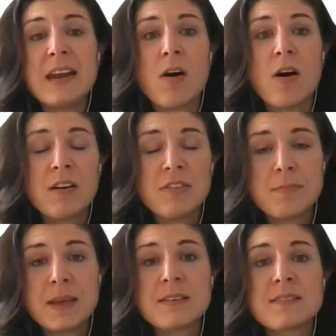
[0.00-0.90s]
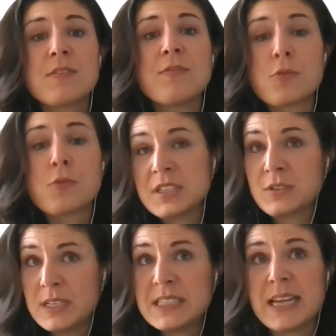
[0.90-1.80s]
off because the
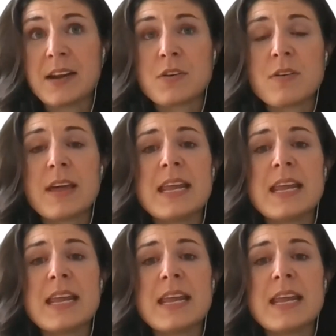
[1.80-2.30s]
forestry sector that